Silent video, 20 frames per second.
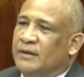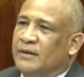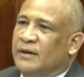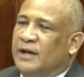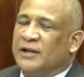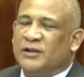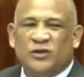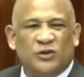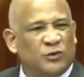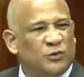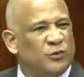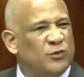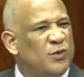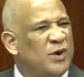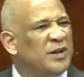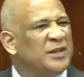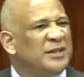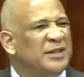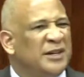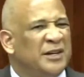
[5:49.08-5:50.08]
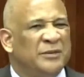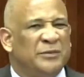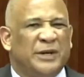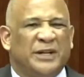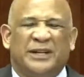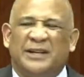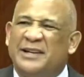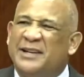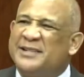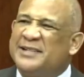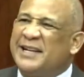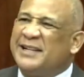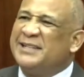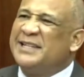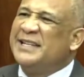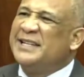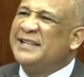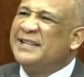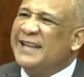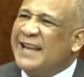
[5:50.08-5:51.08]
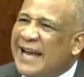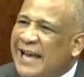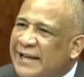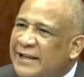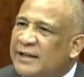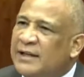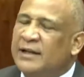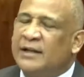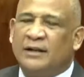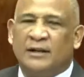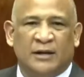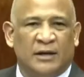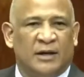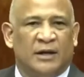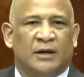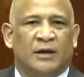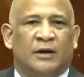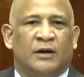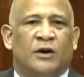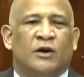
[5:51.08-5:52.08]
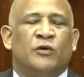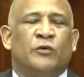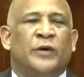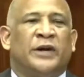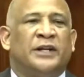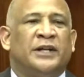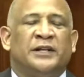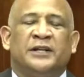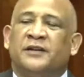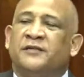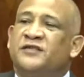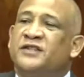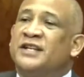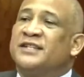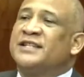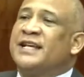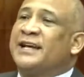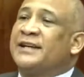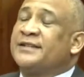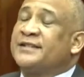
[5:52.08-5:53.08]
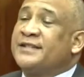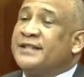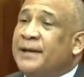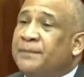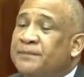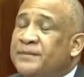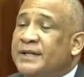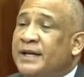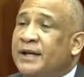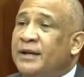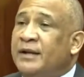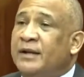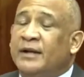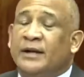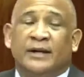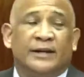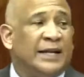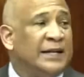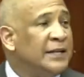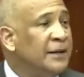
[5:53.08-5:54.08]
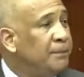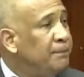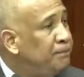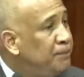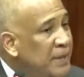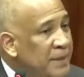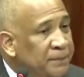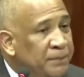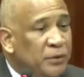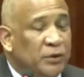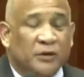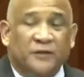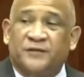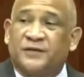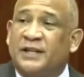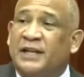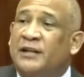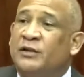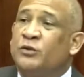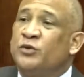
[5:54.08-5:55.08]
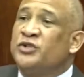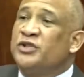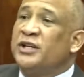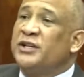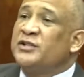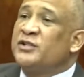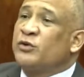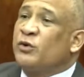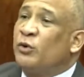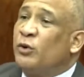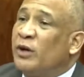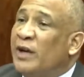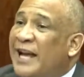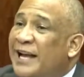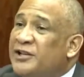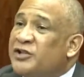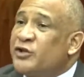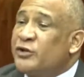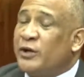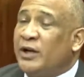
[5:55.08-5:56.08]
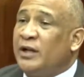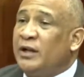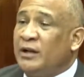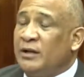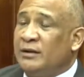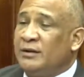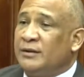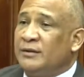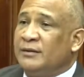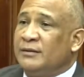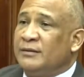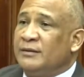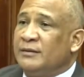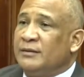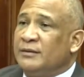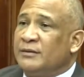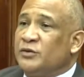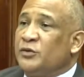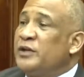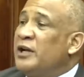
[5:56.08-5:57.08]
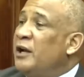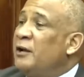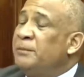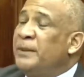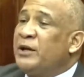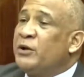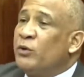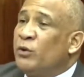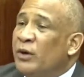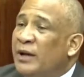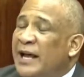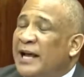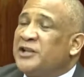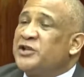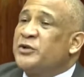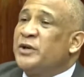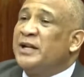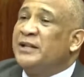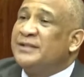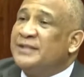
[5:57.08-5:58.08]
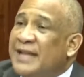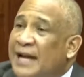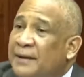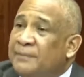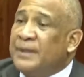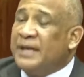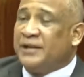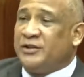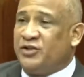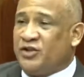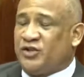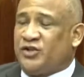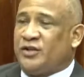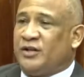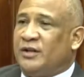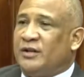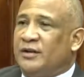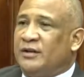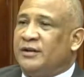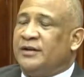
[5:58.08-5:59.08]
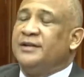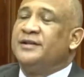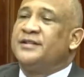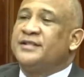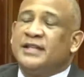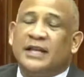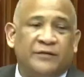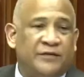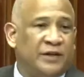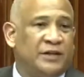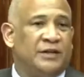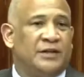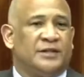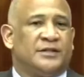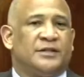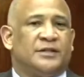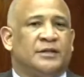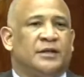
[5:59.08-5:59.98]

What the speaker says: And you wonder whether there's a denial or whether they've just accepted that the people of St. Lucia is collateral, so there'll be collateral damage in saving this